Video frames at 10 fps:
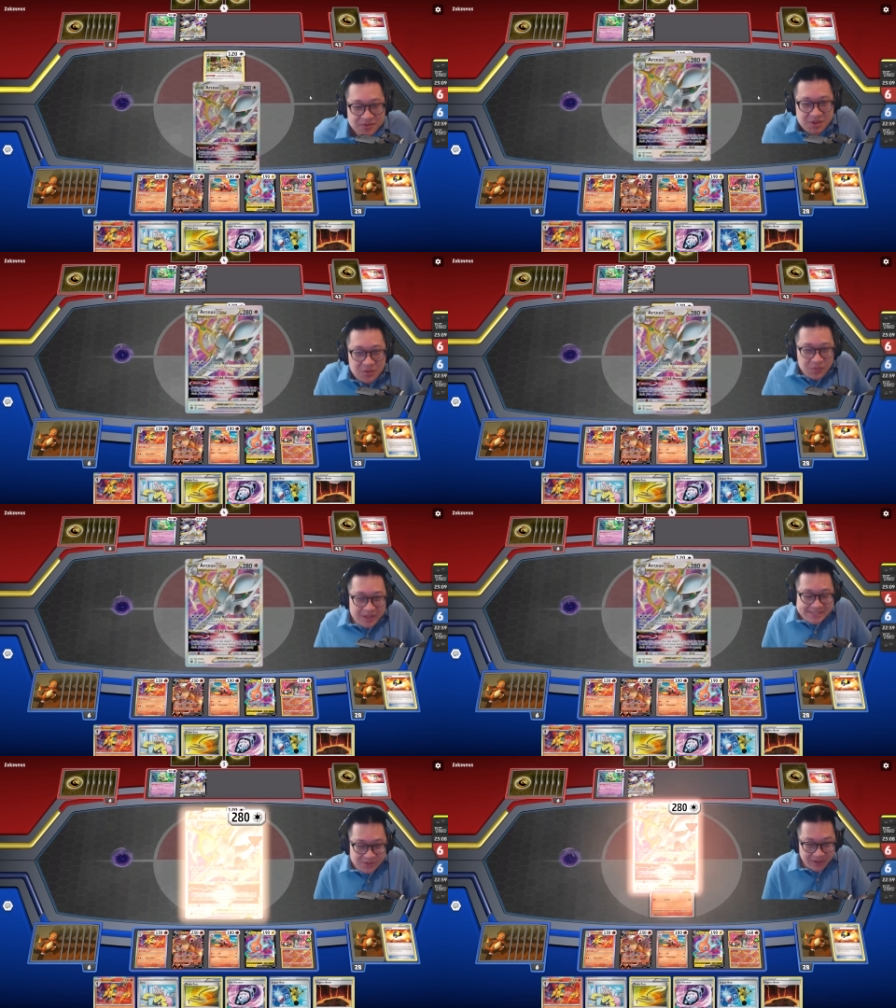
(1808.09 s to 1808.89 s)
So
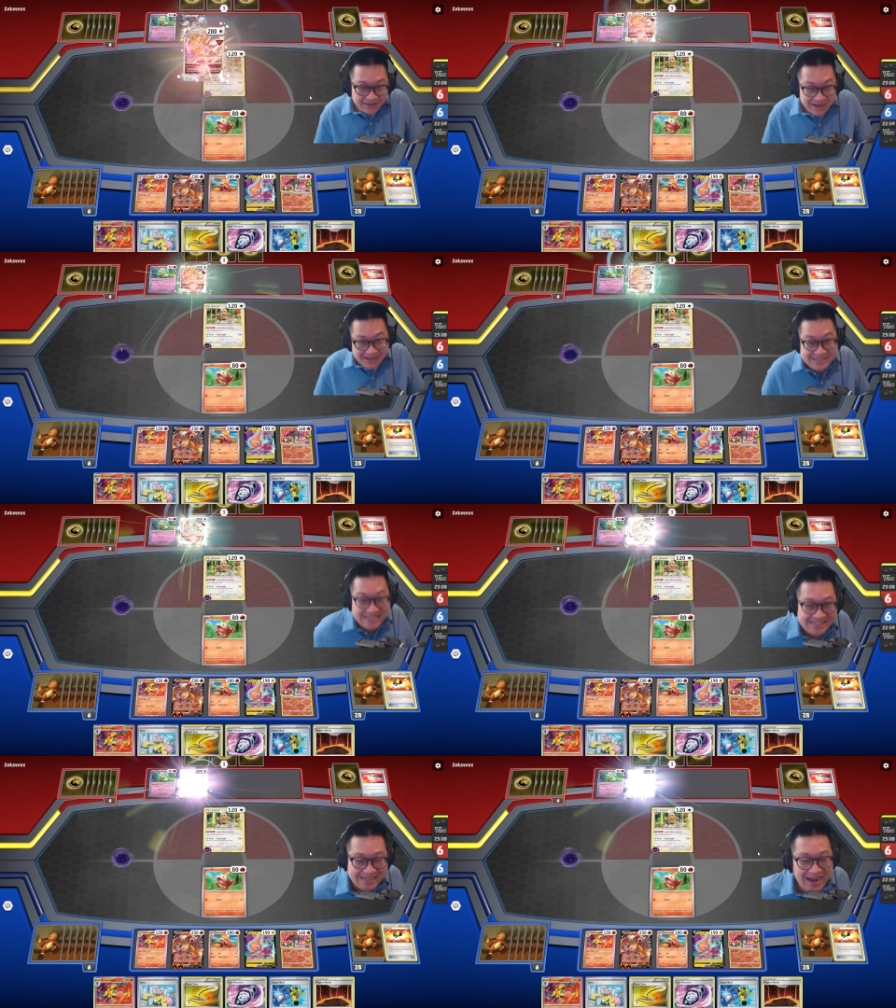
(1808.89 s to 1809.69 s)
let's see what he does.
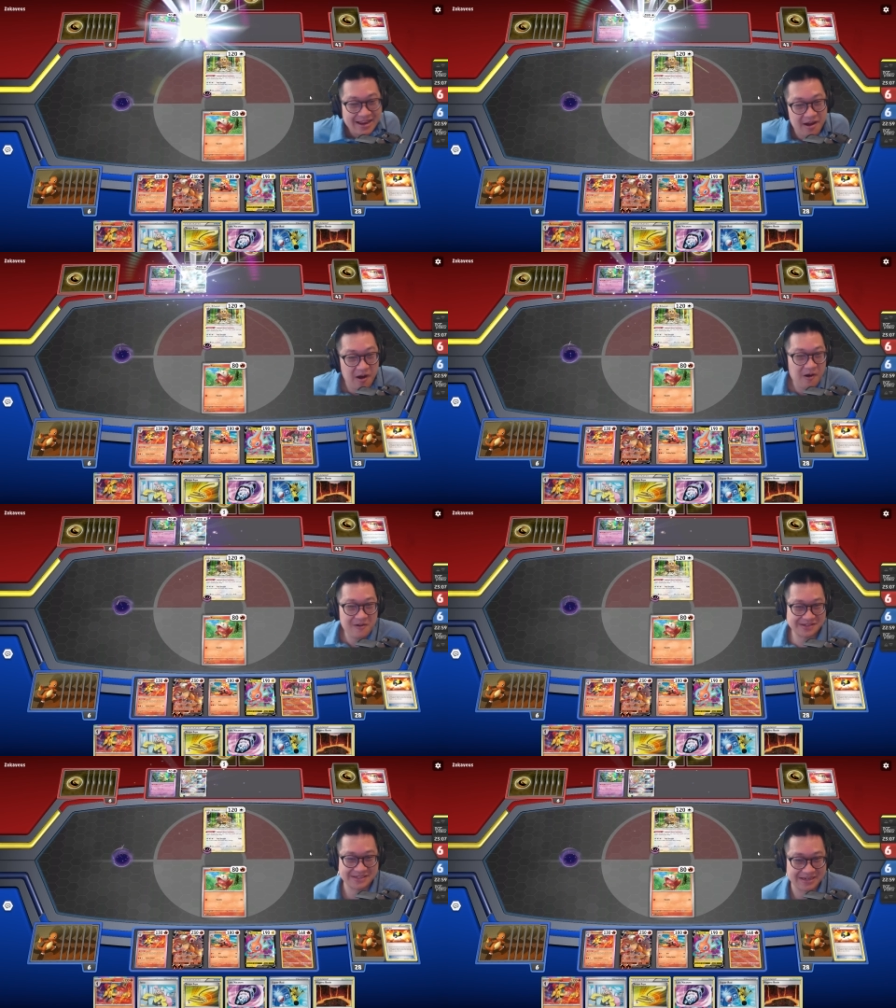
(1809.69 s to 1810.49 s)
He's got
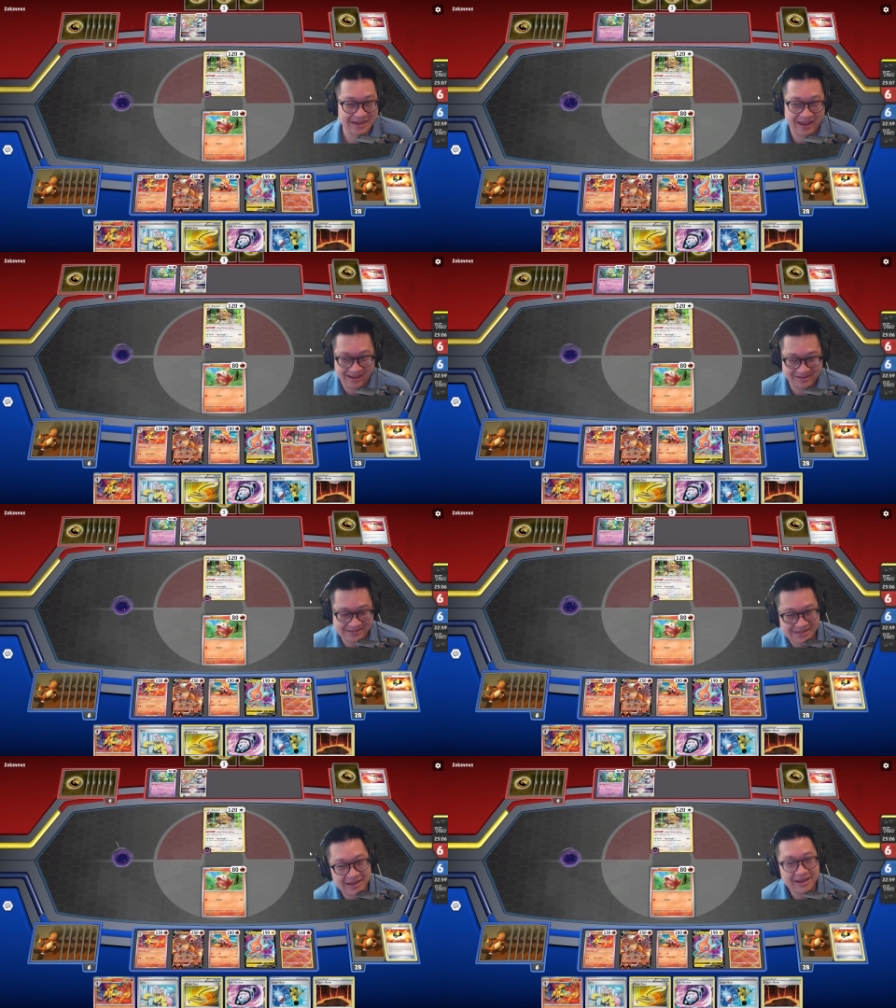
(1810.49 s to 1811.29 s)
Arceus.